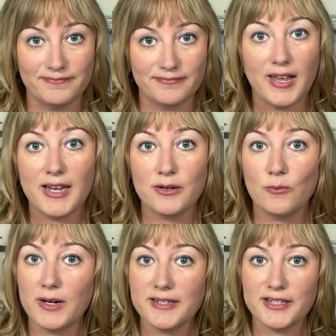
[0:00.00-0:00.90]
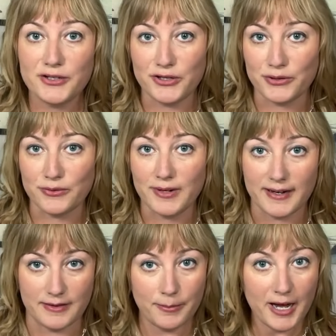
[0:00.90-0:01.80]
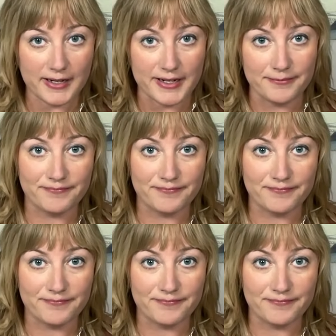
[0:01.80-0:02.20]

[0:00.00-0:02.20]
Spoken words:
And what does it do in the body?